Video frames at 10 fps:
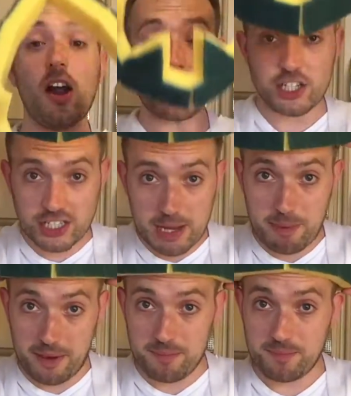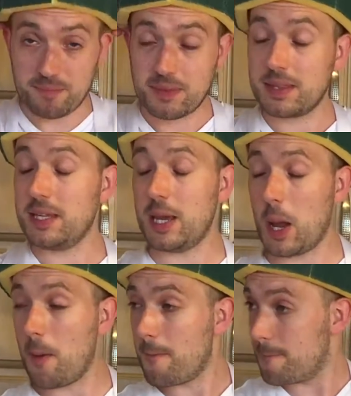Or I can just keep it.
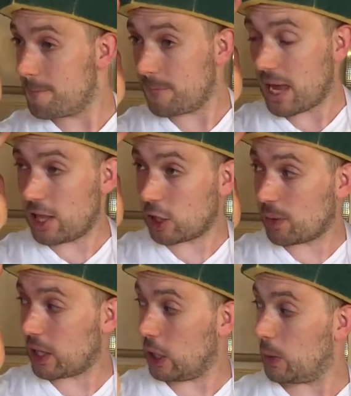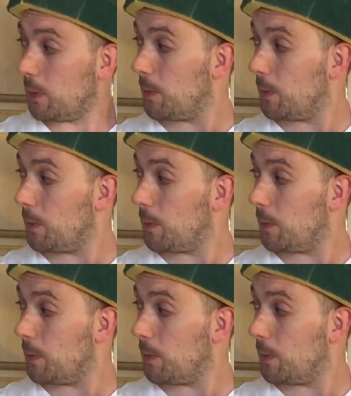No, I look quite good.